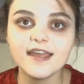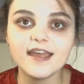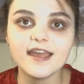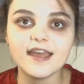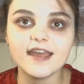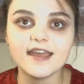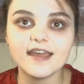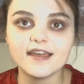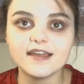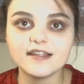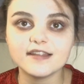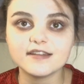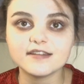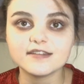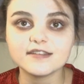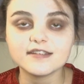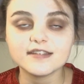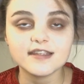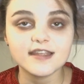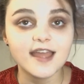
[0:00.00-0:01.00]

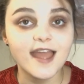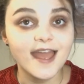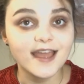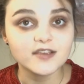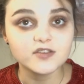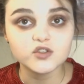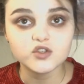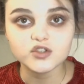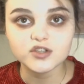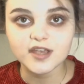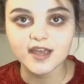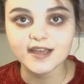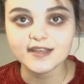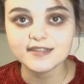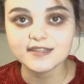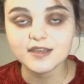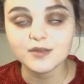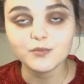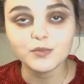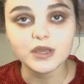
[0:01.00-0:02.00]
And
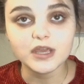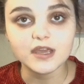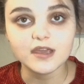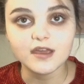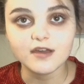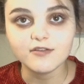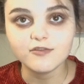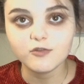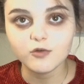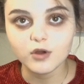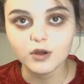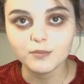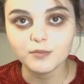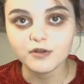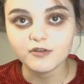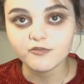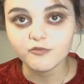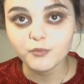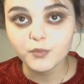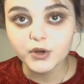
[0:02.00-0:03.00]
exercise can be a form
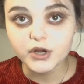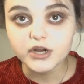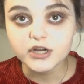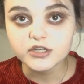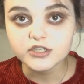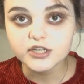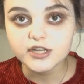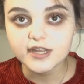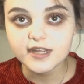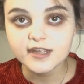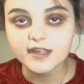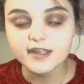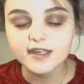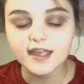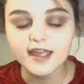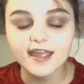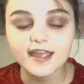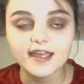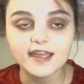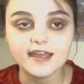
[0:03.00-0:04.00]
of purging
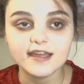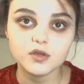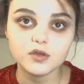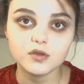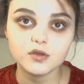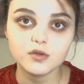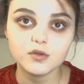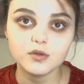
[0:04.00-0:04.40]
and